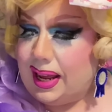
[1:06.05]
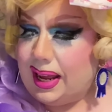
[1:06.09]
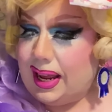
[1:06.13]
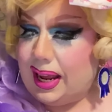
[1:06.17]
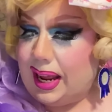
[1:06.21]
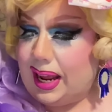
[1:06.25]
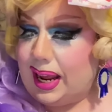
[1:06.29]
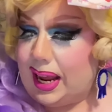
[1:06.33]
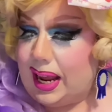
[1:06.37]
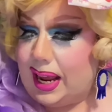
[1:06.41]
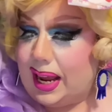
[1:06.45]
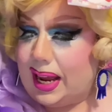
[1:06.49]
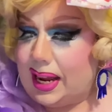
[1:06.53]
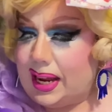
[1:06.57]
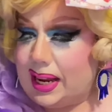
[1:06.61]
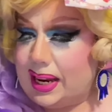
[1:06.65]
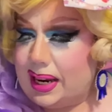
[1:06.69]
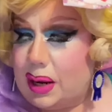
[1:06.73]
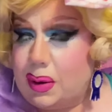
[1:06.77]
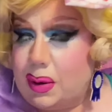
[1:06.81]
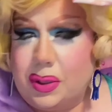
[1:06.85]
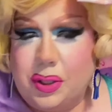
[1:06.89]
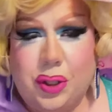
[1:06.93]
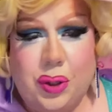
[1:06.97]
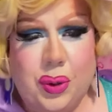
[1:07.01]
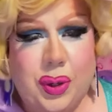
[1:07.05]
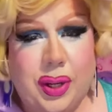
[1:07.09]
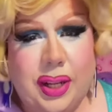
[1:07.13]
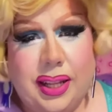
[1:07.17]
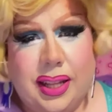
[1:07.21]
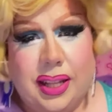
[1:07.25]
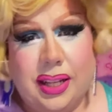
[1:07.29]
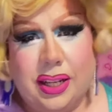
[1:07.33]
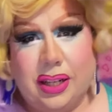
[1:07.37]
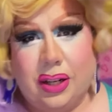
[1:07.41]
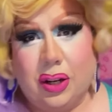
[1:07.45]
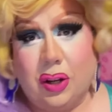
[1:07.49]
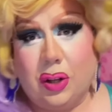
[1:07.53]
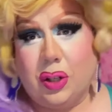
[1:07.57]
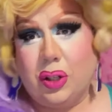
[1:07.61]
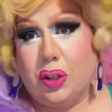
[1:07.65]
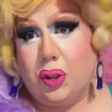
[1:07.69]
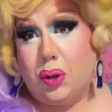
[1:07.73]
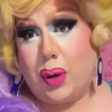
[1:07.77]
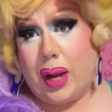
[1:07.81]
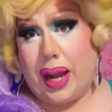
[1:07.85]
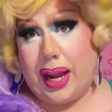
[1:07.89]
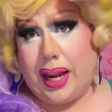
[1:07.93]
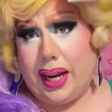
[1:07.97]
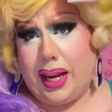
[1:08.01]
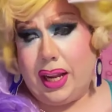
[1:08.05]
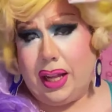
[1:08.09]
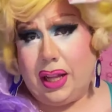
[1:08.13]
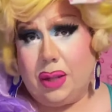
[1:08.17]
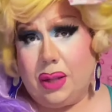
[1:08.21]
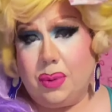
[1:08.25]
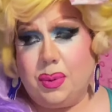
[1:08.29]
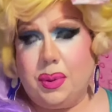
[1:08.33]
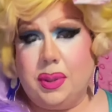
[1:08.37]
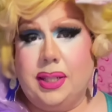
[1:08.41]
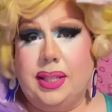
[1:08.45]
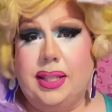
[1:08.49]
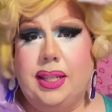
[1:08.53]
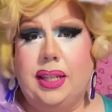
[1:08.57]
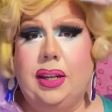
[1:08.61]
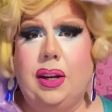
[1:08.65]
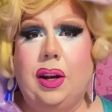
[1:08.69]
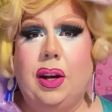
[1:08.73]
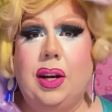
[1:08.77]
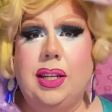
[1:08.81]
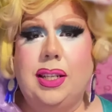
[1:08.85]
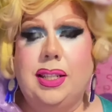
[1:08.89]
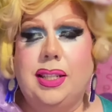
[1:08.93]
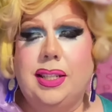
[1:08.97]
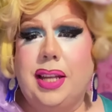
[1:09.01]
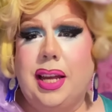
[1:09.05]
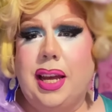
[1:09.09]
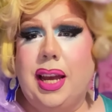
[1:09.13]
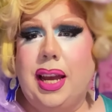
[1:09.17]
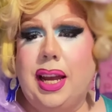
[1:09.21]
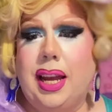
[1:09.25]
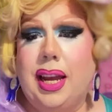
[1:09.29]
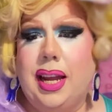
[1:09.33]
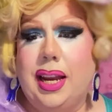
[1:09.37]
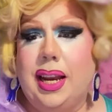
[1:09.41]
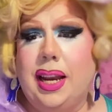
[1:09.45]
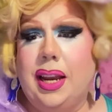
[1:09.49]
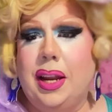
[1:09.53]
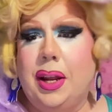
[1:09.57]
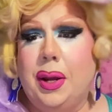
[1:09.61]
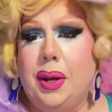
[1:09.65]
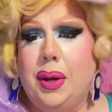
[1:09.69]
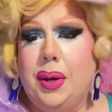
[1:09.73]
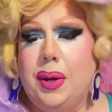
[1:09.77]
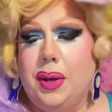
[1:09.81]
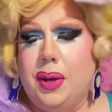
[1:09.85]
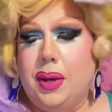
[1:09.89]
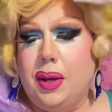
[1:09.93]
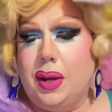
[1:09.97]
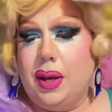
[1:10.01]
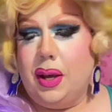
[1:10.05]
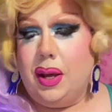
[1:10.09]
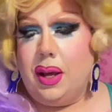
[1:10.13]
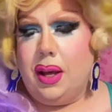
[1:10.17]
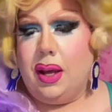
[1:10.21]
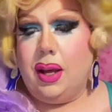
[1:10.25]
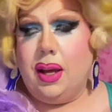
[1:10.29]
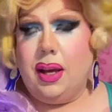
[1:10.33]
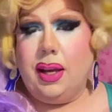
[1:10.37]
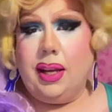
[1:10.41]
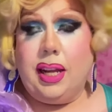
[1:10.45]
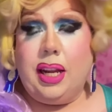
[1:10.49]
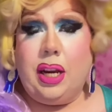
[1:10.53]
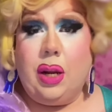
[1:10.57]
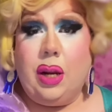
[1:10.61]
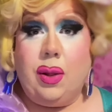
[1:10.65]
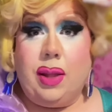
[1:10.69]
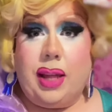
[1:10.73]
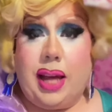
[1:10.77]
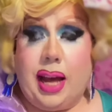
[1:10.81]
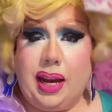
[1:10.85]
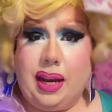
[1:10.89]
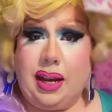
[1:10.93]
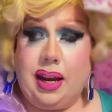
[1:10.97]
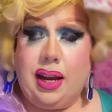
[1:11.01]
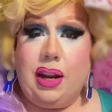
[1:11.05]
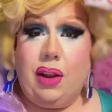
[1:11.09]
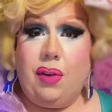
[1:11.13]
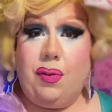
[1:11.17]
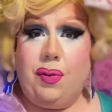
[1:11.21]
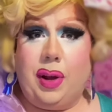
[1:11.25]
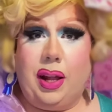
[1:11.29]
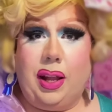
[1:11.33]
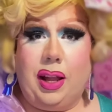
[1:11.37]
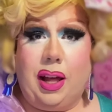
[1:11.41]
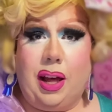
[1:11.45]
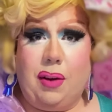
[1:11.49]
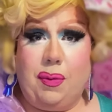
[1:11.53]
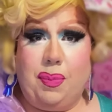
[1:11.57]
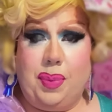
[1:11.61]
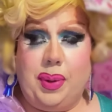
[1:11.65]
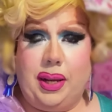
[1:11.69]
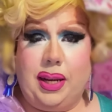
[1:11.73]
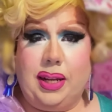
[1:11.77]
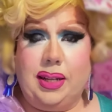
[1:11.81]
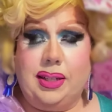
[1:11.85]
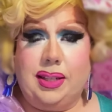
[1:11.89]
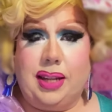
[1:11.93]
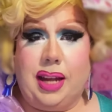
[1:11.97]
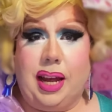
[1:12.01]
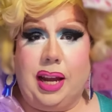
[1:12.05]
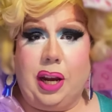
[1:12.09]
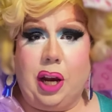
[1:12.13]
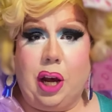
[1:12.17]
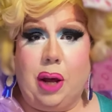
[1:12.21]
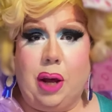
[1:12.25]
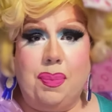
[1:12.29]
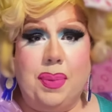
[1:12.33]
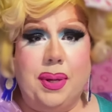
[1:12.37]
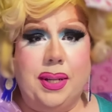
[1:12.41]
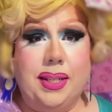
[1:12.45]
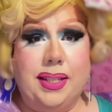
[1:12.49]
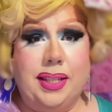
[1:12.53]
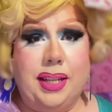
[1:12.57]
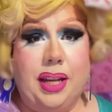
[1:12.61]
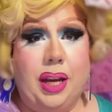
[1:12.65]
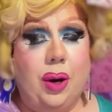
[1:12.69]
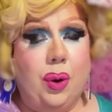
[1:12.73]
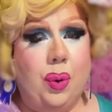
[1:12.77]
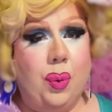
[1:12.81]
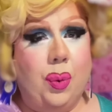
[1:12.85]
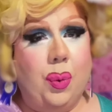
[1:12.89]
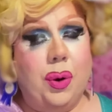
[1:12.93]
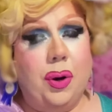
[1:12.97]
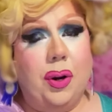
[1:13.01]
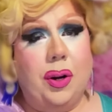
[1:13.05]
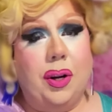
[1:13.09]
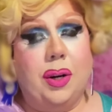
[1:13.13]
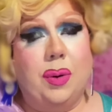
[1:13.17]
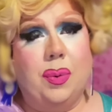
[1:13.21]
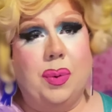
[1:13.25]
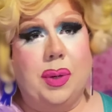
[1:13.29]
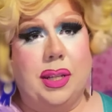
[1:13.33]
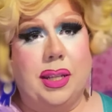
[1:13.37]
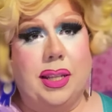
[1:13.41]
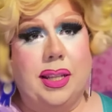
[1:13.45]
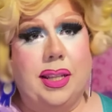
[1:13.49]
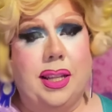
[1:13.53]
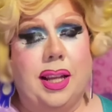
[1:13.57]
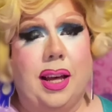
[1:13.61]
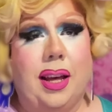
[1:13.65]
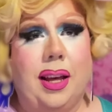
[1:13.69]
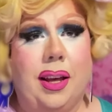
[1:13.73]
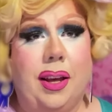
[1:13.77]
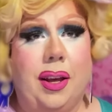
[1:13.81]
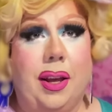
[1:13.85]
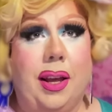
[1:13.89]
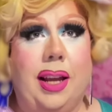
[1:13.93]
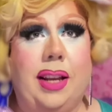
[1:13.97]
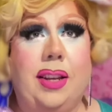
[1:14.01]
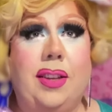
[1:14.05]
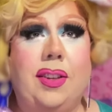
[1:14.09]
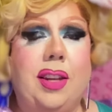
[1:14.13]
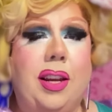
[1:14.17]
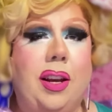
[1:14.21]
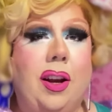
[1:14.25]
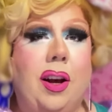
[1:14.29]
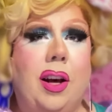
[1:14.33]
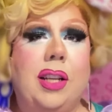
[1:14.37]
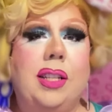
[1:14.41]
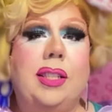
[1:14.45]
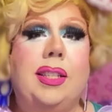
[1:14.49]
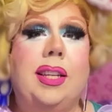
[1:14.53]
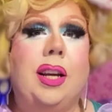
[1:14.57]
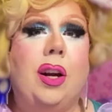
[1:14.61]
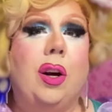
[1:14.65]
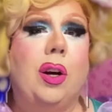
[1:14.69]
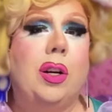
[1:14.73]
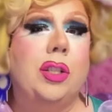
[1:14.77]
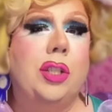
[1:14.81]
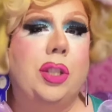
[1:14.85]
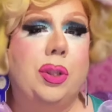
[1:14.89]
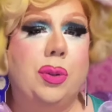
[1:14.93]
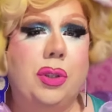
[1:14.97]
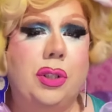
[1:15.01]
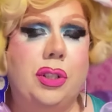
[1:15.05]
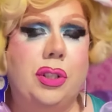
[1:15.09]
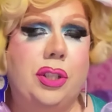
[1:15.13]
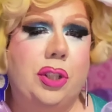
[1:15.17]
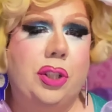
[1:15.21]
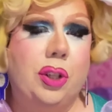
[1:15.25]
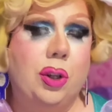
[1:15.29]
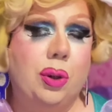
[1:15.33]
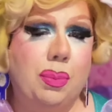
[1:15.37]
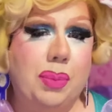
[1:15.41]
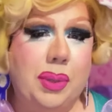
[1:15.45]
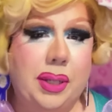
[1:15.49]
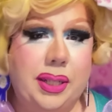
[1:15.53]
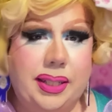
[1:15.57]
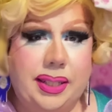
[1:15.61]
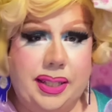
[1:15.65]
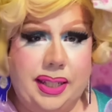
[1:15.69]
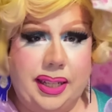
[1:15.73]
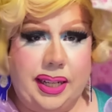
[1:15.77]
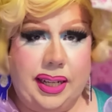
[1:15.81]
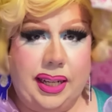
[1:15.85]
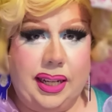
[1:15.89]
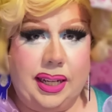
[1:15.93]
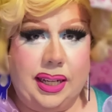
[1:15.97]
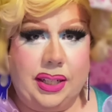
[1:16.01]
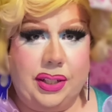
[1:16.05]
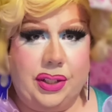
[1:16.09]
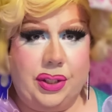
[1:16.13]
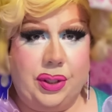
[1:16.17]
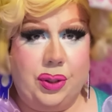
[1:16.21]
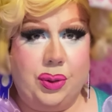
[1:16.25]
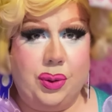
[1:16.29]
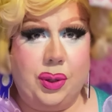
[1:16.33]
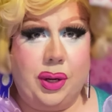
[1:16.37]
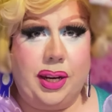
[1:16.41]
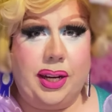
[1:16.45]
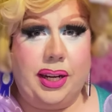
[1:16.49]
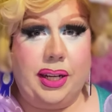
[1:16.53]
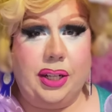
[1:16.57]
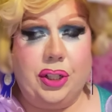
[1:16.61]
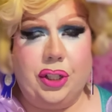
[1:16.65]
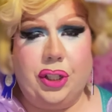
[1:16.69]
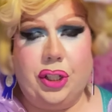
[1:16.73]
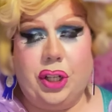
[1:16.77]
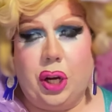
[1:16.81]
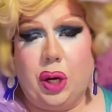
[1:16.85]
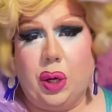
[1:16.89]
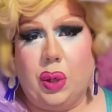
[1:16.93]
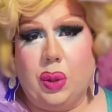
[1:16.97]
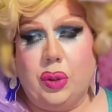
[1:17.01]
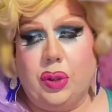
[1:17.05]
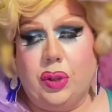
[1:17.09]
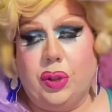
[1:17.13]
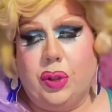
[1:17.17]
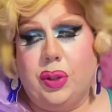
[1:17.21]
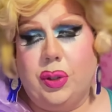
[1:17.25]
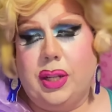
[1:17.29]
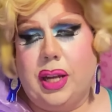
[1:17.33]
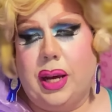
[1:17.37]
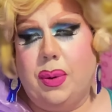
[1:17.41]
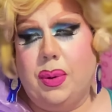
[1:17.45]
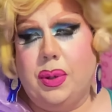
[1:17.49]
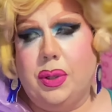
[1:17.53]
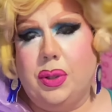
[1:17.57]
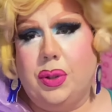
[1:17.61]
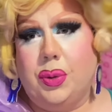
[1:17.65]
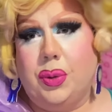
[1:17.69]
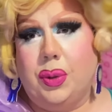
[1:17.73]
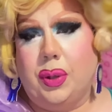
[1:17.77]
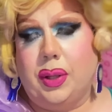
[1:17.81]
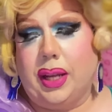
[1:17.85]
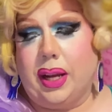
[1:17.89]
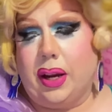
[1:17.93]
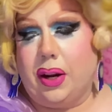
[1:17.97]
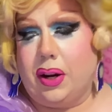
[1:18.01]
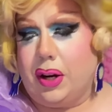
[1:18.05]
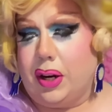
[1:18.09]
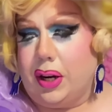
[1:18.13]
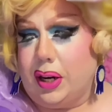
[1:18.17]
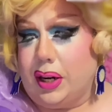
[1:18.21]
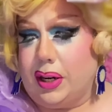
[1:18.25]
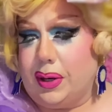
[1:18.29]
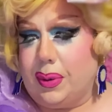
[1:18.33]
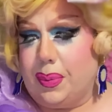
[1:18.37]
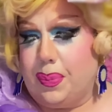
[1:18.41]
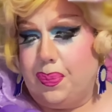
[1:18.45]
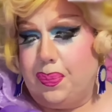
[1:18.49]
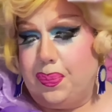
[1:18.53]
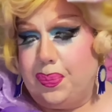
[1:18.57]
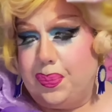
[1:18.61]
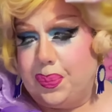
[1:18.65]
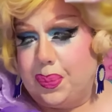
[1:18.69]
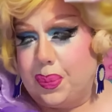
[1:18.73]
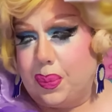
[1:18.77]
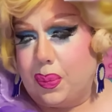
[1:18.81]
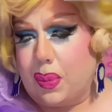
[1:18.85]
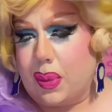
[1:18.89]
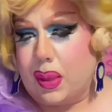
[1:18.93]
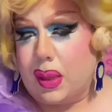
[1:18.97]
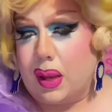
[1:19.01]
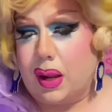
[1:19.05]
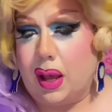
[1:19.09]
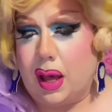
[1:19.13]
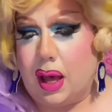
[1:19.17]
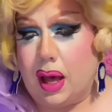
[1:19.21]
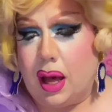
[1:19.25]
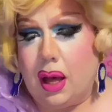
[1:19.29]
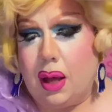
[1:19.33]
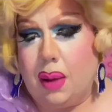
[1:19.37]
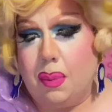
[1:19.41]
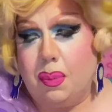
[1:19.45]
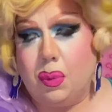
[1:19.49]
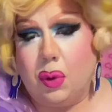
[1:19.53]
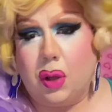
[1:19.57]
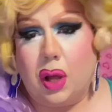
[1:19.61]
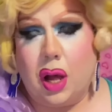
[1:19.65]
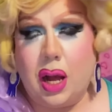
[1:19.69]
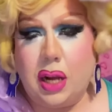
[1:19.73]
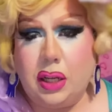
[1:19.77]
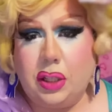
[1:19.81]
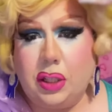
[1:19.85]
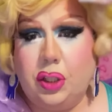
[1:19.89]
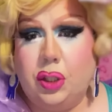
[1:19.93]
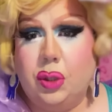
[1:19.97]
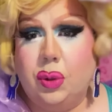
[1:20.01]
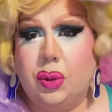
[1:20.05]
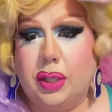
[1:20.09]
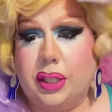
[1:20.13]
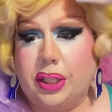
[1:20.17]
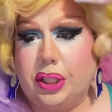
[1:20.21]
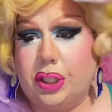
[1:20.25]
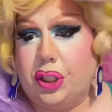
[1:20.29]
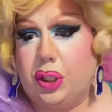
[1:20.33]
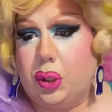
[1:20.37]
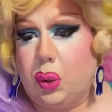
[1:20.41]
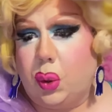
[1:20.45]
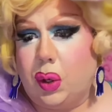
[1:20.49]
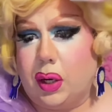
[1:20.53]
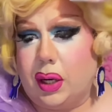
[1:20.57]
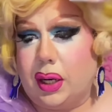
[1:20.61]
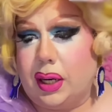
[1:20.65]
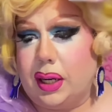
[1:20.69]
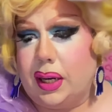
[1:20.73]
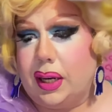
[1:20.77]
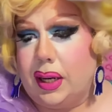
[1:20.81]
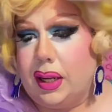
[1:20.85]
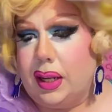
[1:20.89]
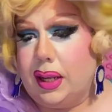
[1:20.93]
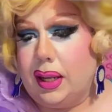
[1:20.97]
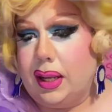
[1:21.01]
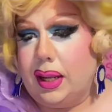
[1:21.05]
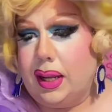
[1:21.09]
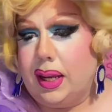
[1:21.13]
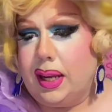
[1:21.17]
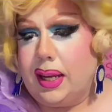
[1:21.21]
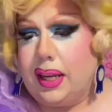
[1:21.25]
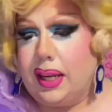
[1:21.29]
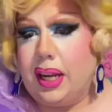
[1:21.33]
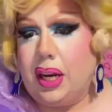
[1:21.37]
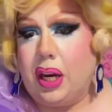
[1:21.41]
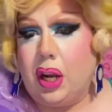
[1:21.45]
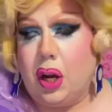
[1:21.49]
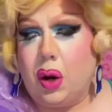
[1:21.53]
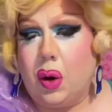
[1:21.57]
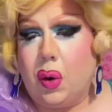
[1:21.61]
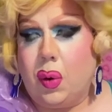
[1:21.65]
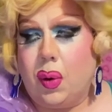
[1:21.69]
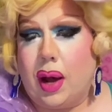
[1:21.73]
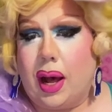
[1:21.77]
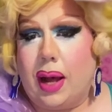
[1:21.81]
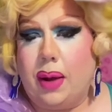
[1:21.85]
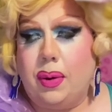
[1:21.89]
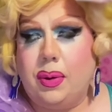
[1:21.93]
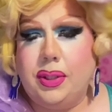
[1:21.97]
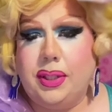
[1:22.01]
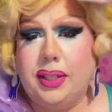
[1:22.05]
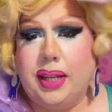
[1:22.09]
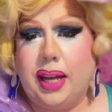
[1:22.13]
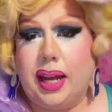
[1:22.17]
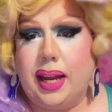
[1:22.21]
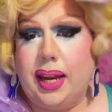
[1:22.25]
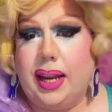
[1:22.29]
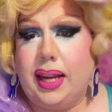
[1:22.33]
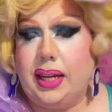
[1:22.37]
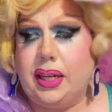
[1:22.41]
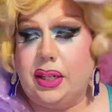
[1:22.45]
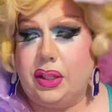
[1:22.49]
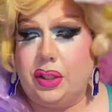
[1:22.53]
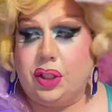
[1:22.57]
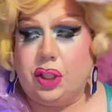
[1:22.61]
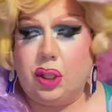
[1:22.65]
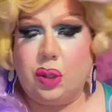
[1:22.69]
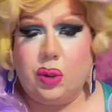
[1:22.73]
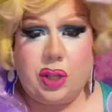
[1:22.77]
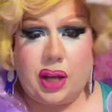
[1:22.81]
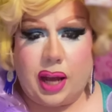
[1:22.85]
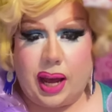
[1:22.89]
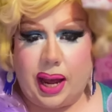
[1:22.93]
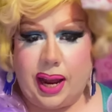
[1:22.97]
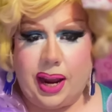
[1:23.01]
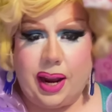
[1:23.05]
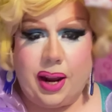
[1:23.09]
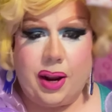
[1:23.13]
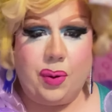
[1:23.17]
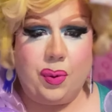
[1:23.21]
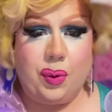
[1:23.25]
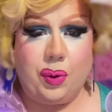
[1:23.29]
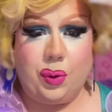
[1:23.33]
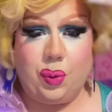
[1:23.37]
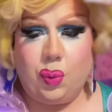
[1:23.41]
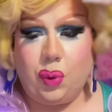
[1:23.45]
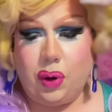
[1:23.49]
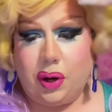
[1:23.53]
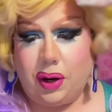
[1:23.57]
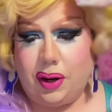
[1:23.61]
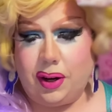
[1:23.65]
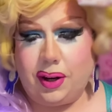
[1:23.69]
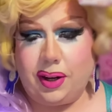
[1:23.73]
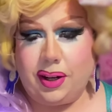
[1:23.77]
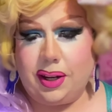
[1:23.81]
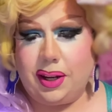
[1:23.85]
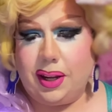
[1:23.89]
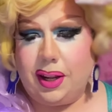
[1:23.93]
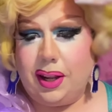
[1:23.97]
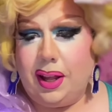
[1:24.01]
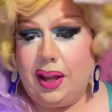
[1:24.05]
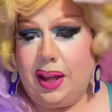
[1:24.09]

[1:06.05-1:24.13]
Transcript: And I was doing the Cult Dragula with Seance, and that kind of fell off because I got busy at work with and Seance also is so busy. She's running a show, so that was really hard. Long story short, I was getting so tired with work.